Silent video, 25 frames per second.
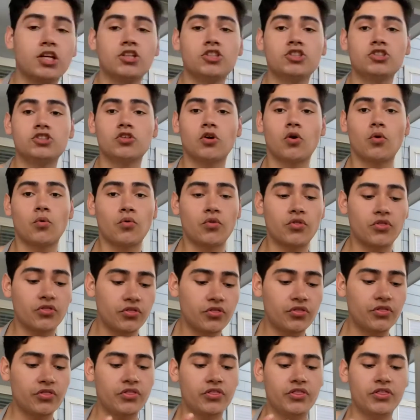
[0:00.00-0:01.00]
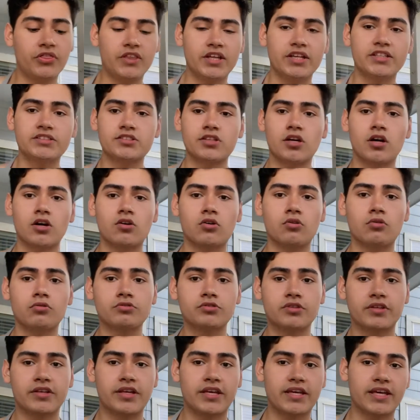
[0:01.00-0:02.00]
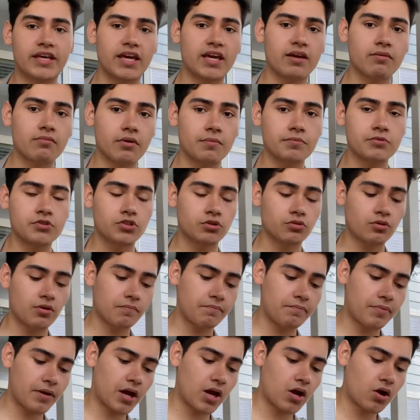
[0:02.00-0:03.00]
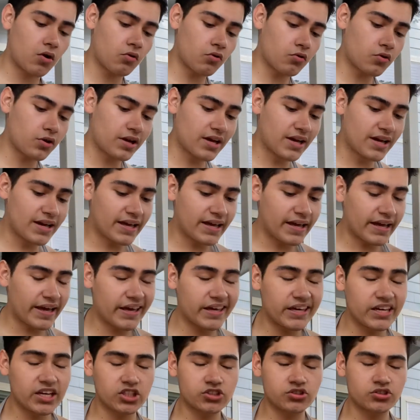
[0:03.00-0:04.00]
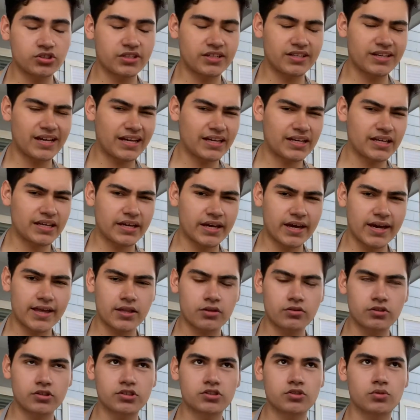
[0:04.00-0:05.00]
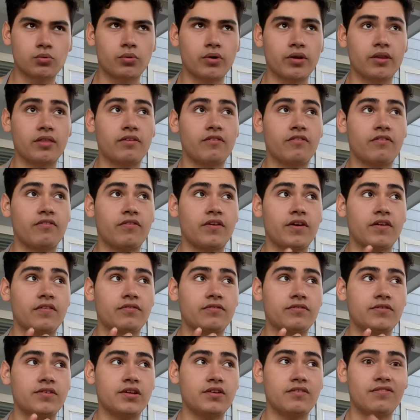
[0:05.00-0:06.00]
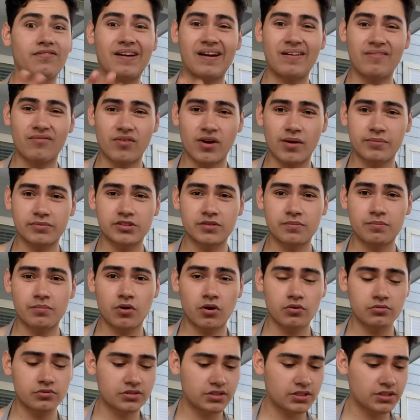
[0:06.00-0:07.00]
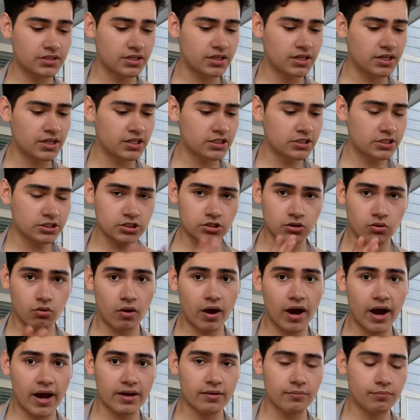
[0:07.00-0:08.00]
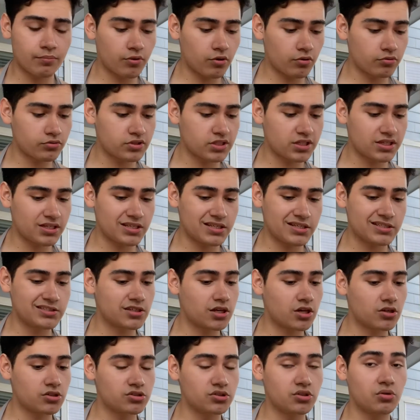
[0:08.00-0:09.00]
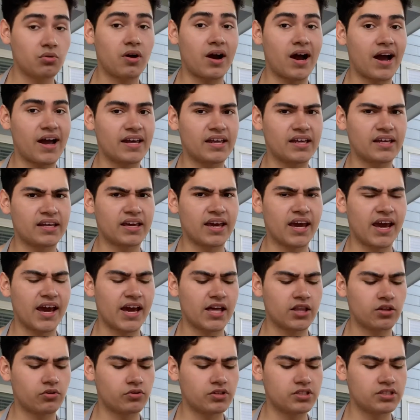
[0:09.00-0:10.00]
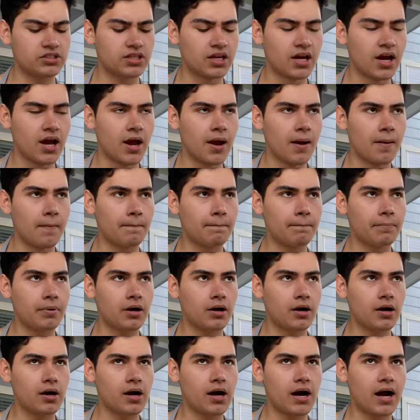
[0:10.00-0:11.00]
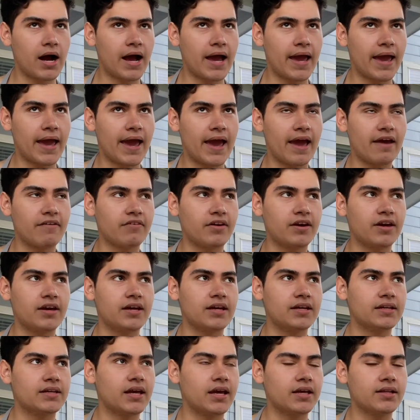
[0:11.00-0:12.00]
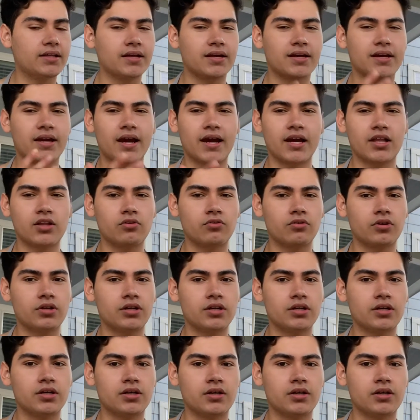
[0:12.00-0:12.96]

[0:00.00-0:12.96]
So these tacos came up to about 890 calories with 55 grams of protein. So high in protein, it's also high in calories, but I have a daily calorie